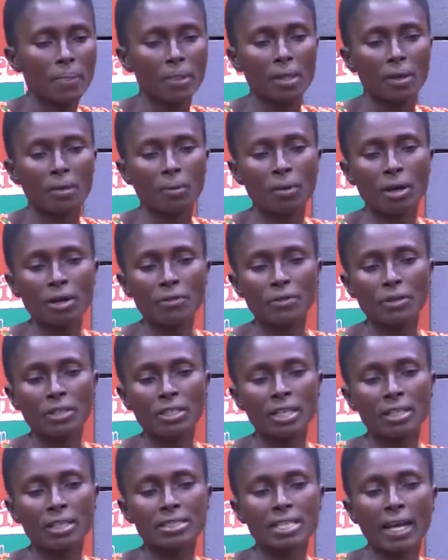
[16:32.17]
often
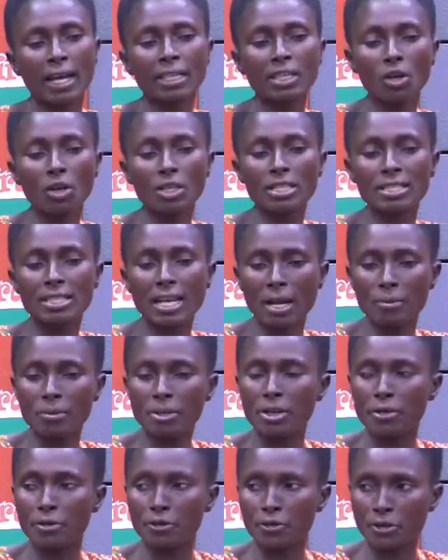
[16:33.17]
the entire dear de
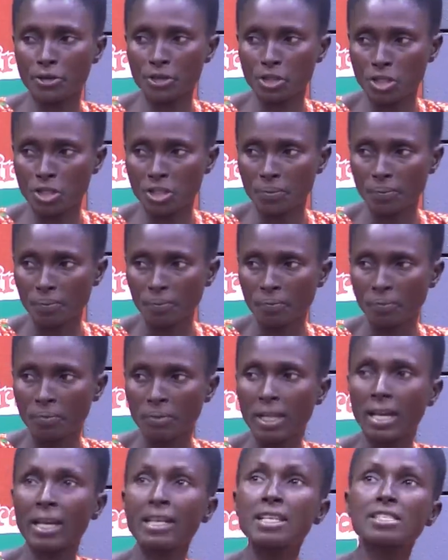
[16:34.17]
jammy a fridge.
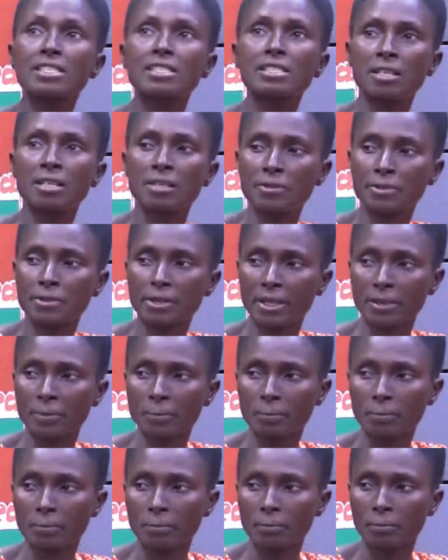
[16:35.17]
And the ceiling fine.
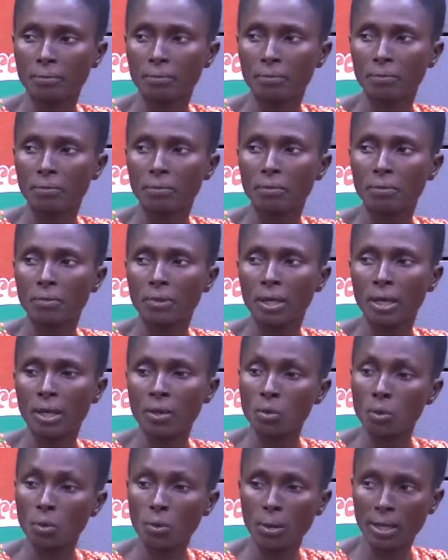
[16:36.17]
And
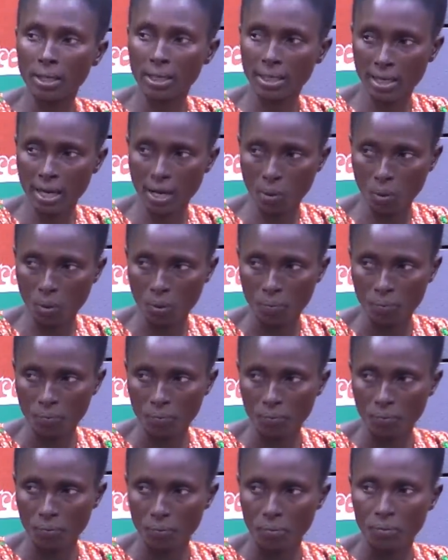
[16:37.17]
uncle and a cow.
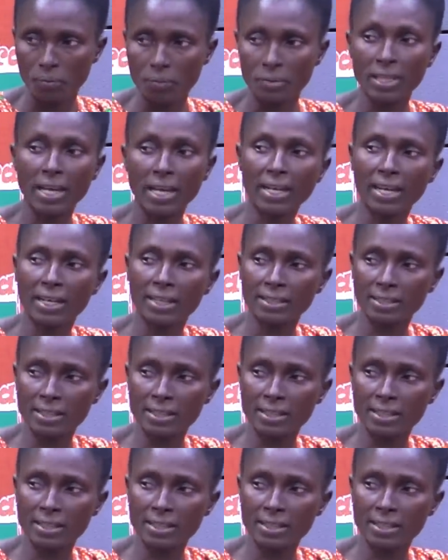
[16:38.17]
Near canadian.